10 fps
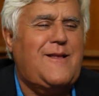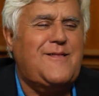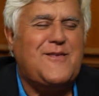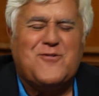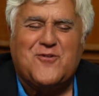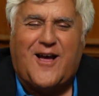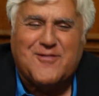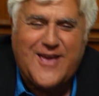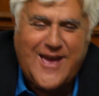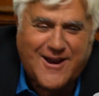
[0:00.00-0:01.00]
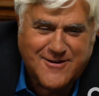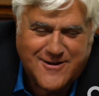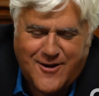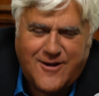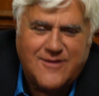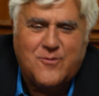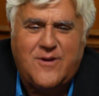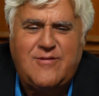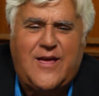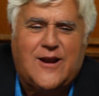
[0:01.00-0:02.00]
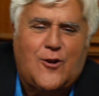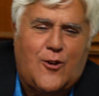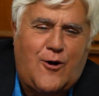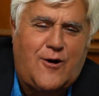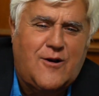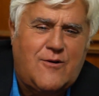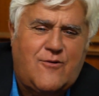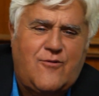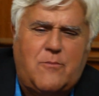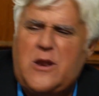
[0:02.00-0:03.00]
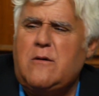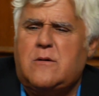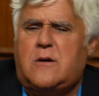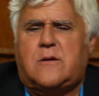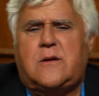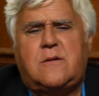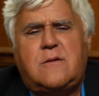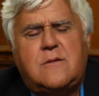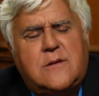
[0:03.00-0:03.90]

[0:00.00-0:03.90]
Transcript: and this is on the air, you know. It's not a long trip. No, hardly not.